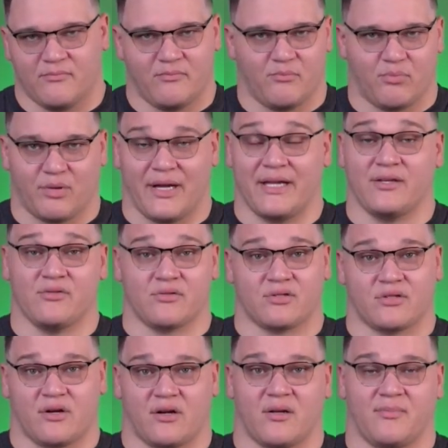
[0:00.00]
brand new
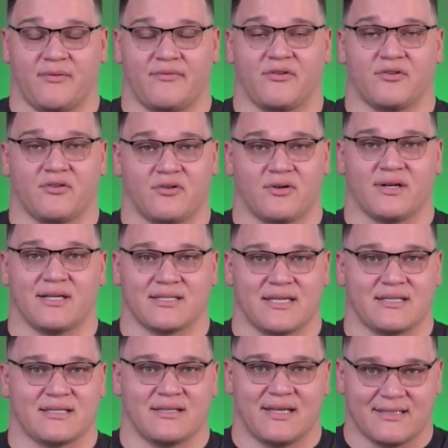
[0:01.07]
startup, if you're an
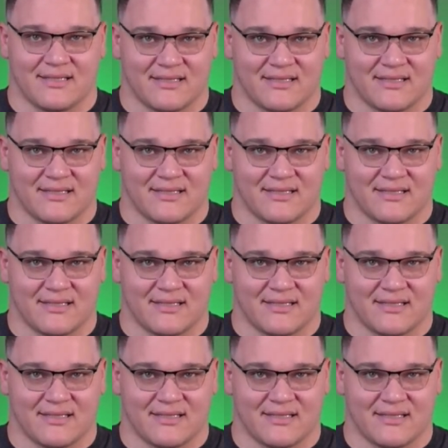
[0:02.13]
organization that's